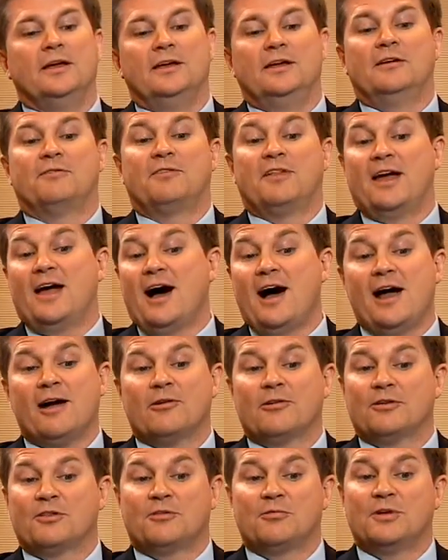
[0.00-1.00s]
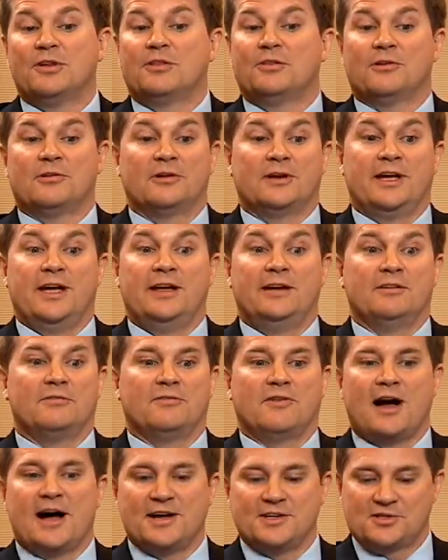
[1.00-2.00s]
if they hire a 338
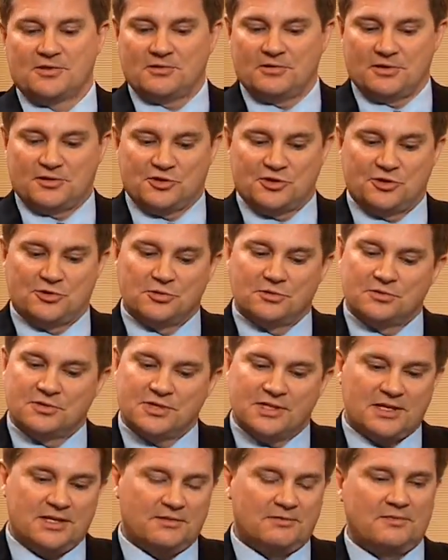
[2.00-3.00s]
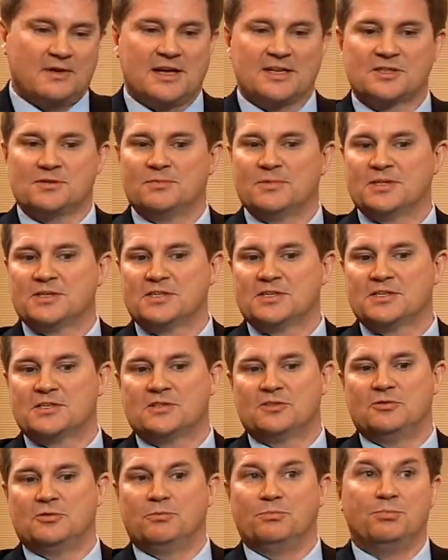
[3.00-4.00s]
advisor to choose the investments,
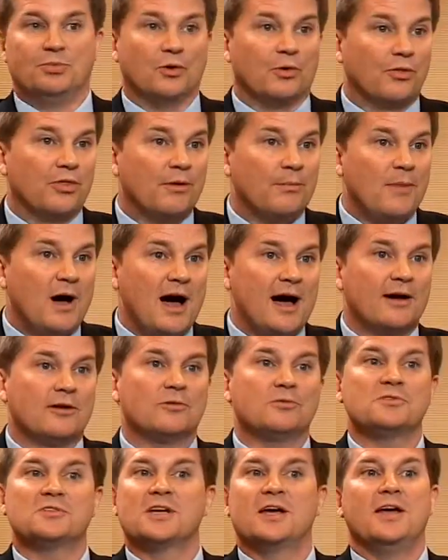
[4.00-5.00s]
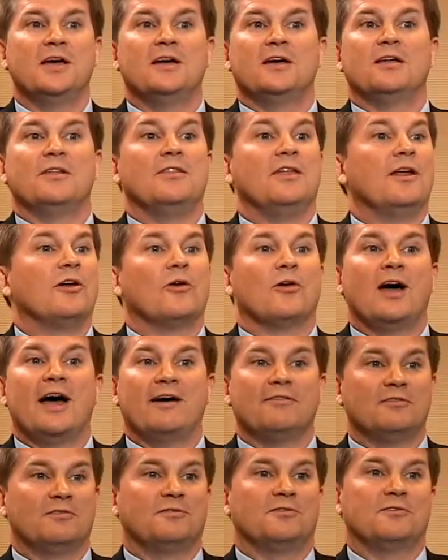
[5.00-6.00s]
to build the models, they don't
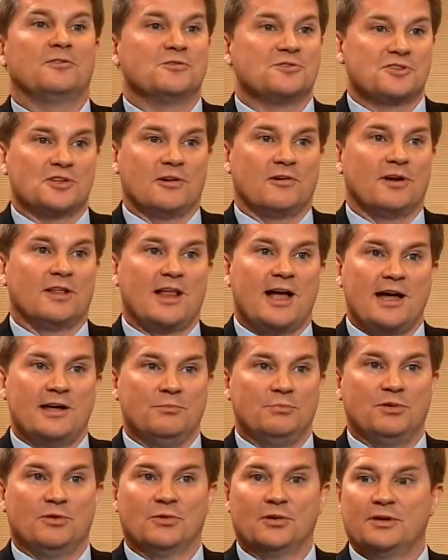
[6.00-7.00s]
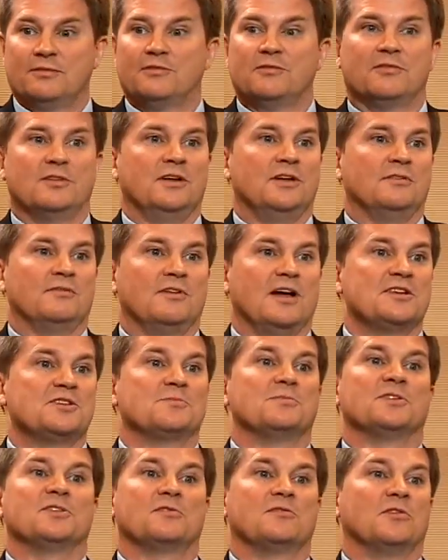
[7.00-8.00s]
have the fiduciary liability for the
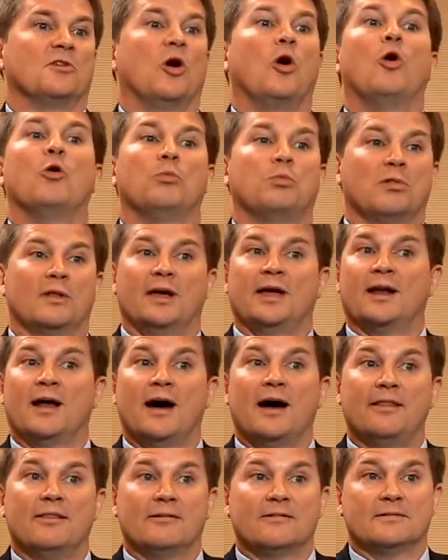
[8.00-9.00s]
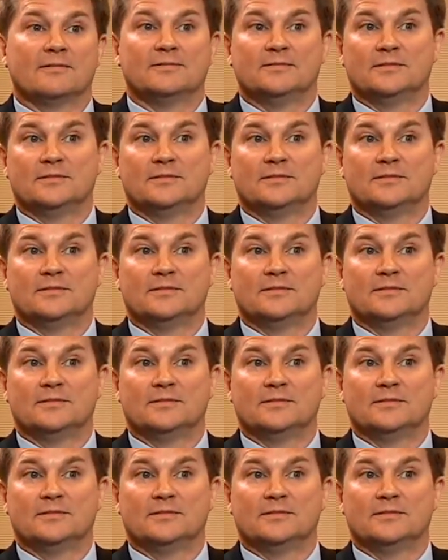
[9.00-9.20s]
investments for the whole plan either.